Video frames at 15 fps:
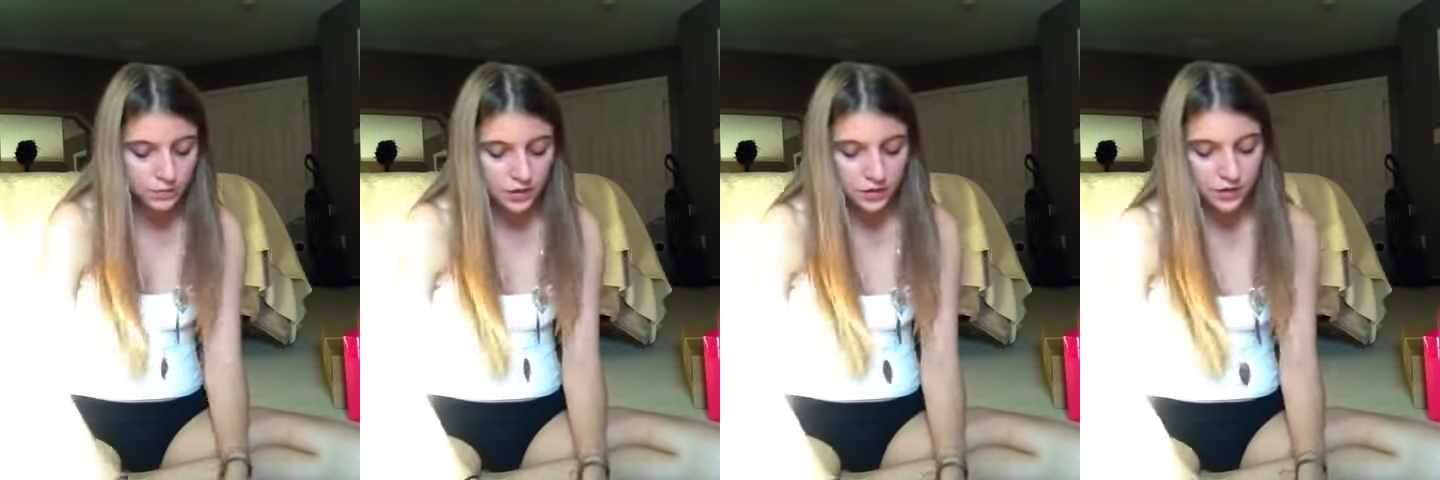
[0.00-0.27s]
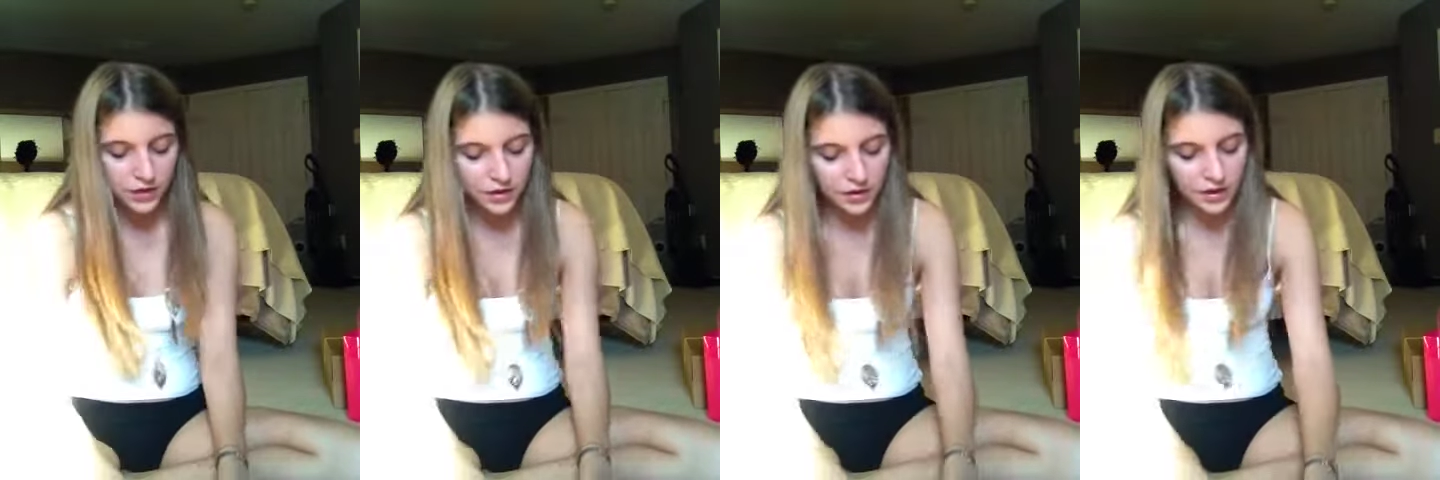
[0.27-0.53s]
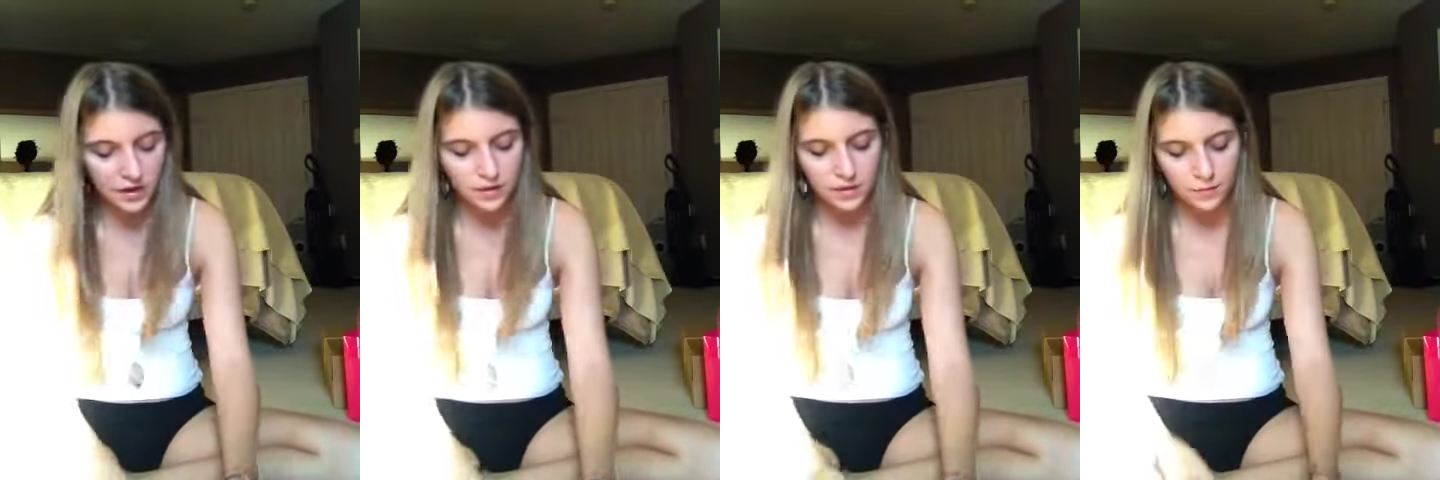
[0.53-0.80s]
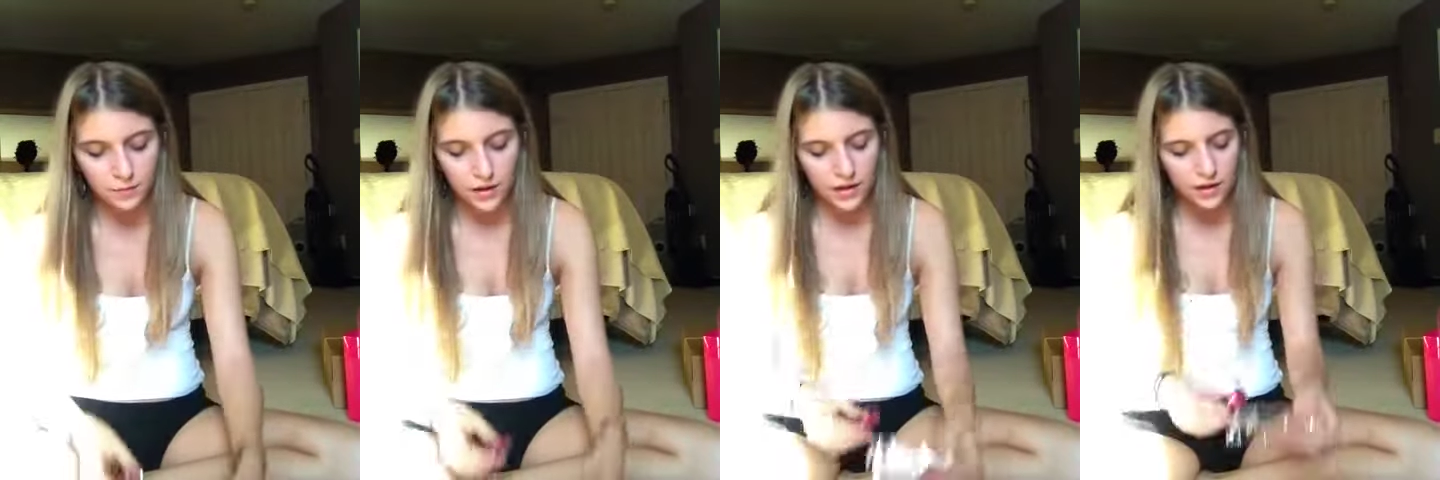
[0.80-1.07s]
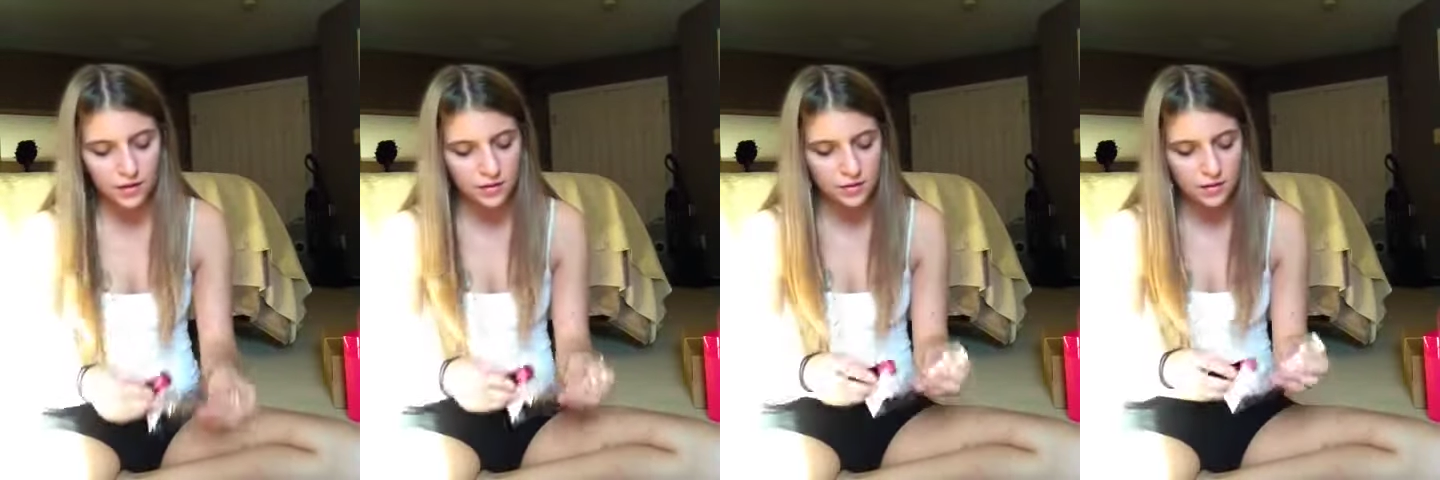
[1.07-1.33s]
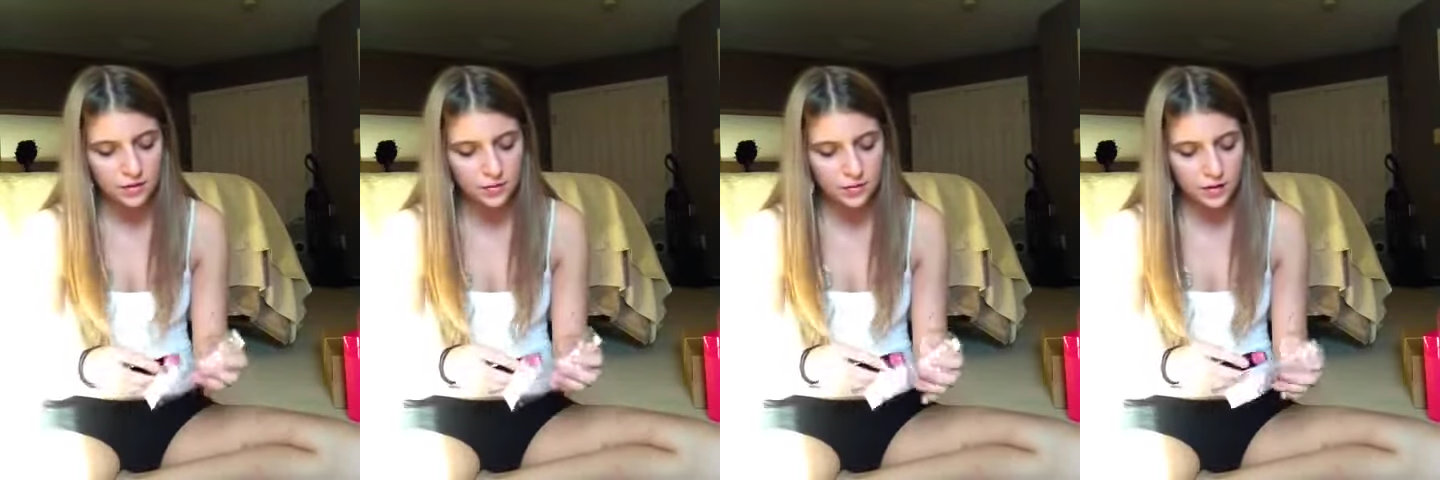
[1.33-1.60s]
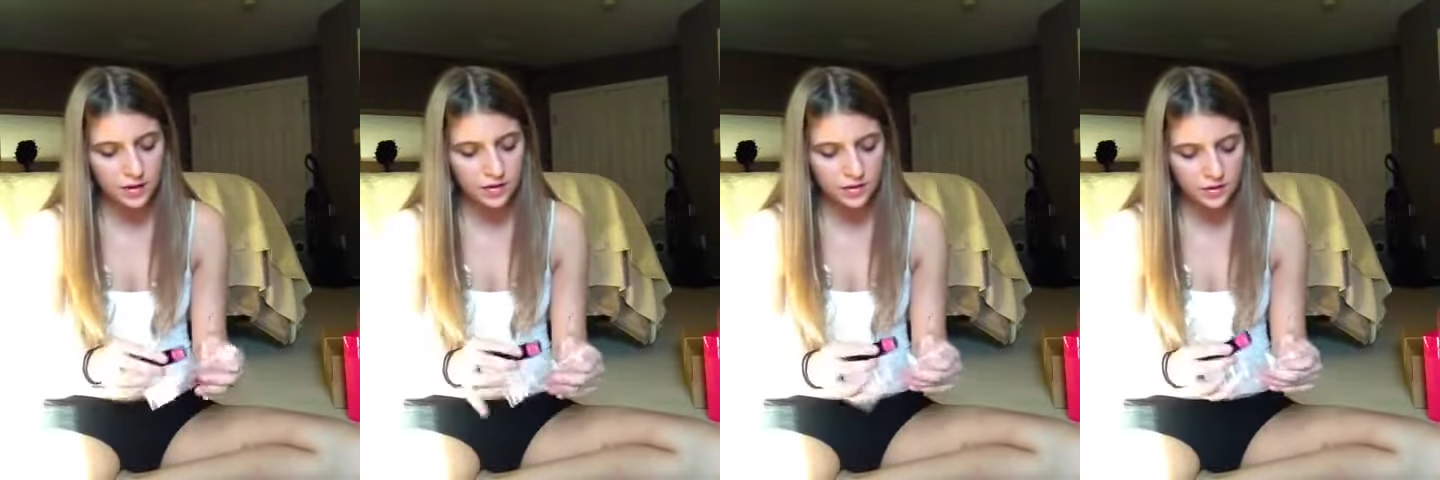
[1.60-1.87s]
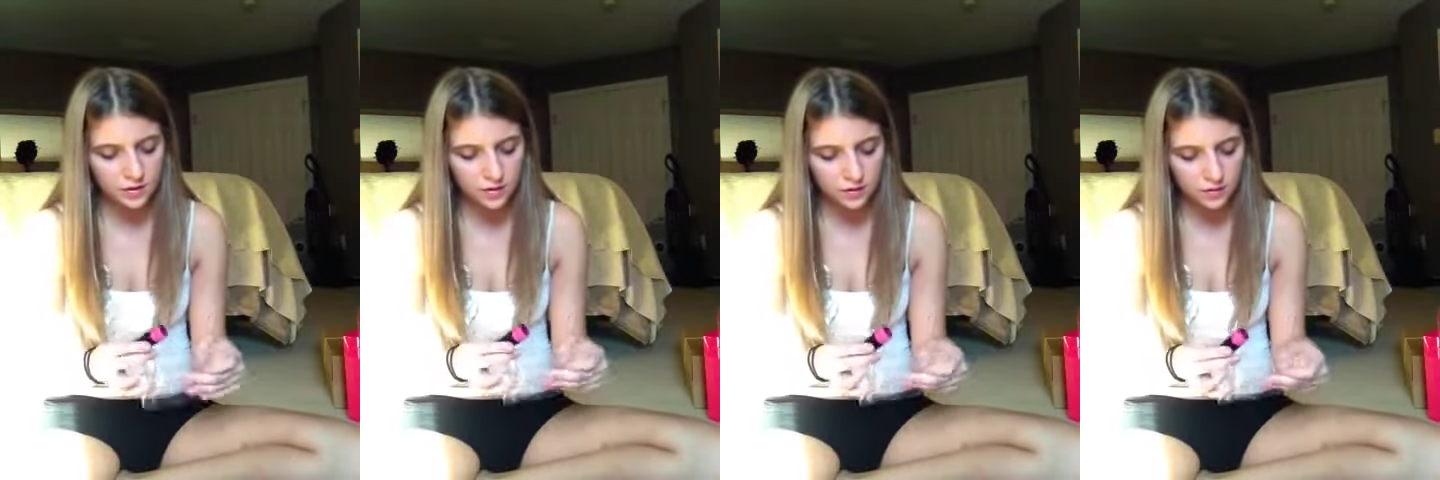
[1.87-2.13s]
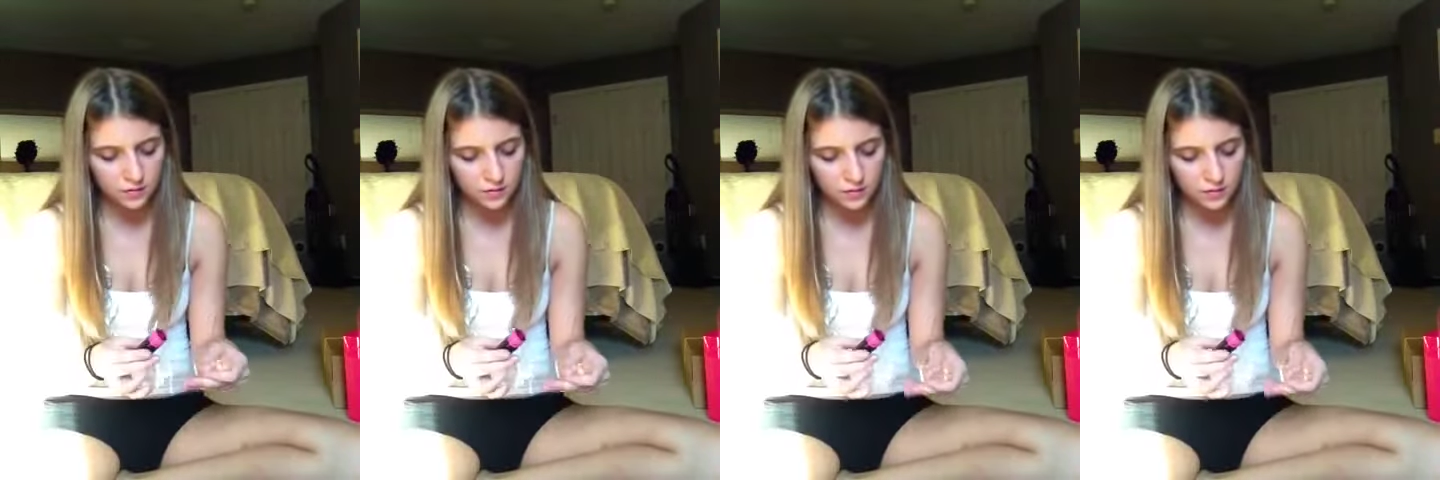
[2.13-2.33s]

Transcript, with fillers: If I could get them back into this plastic thing.